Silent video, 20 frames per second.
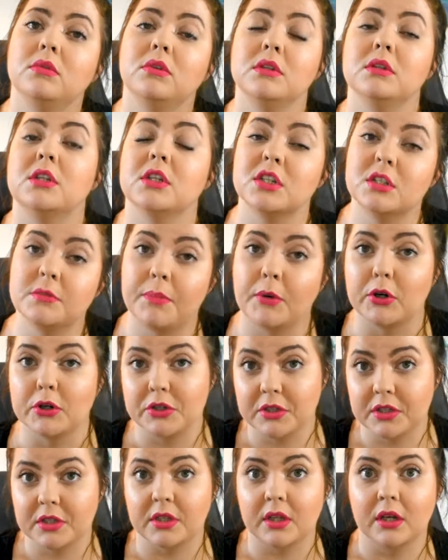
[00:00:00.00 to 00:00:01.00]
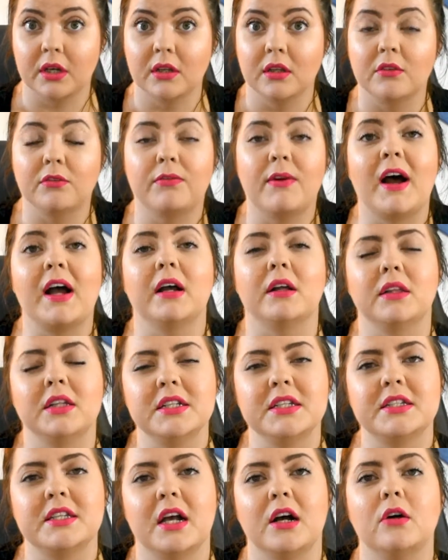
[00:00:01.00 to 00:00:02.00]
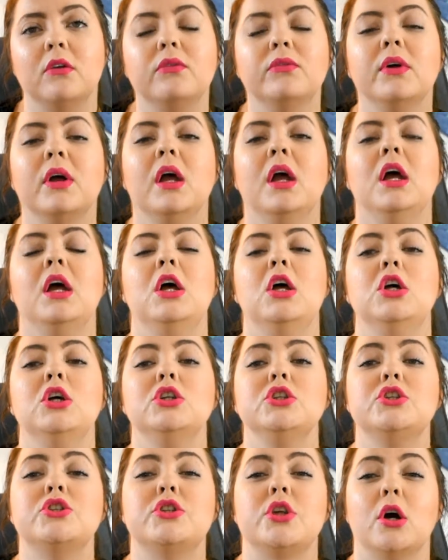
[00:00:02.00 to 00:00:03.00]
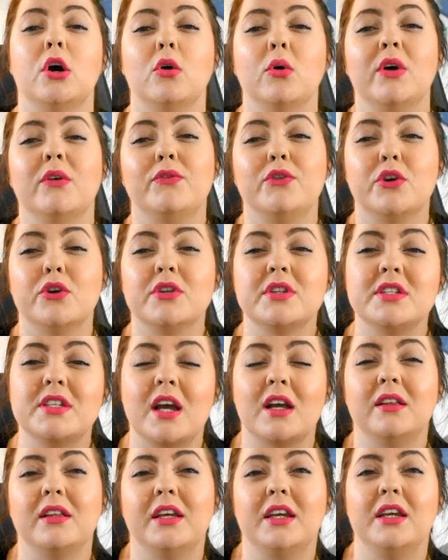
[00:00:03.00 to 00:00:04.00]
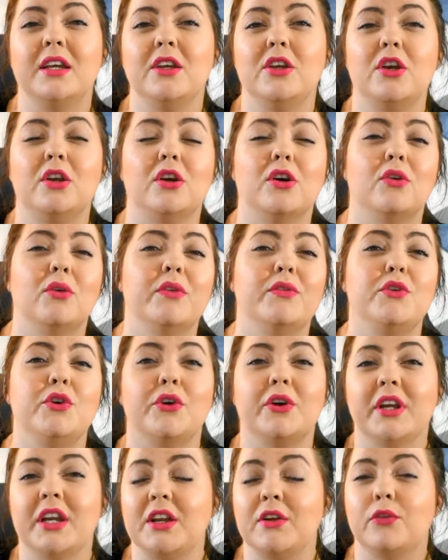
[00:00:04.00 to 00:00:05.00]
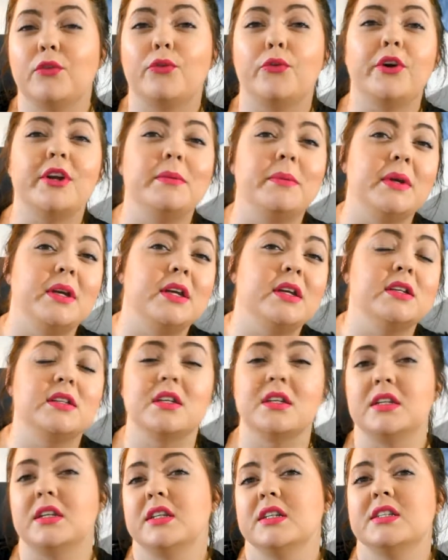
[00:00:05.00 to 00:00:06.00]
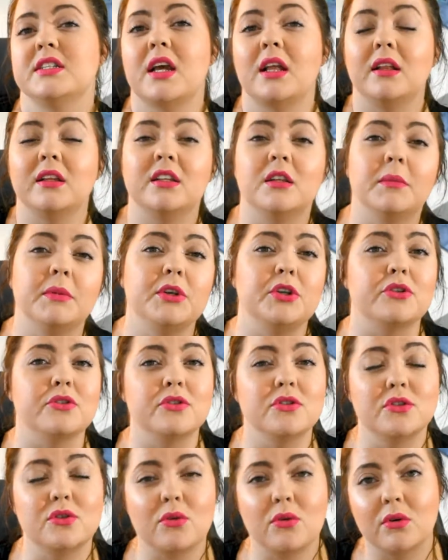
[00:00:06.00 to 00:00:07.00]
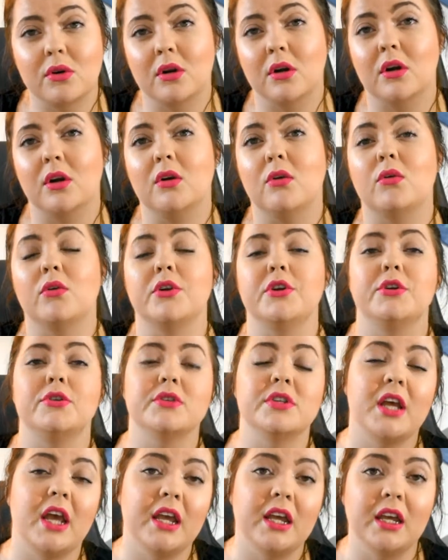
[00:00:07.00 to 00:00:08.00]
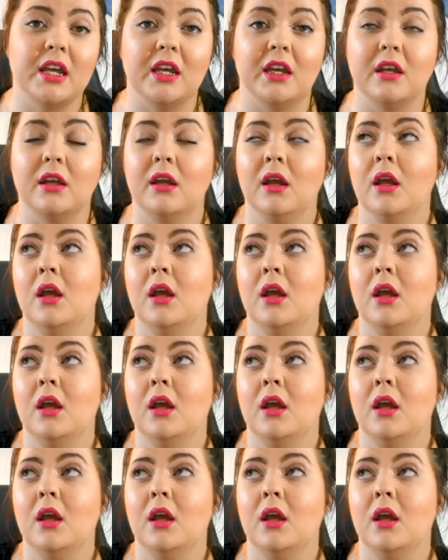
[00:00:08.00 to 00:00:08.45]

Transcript: disperse the file itself. So if you're selling, if you're getting freebies and then selling them in your store, or you're taking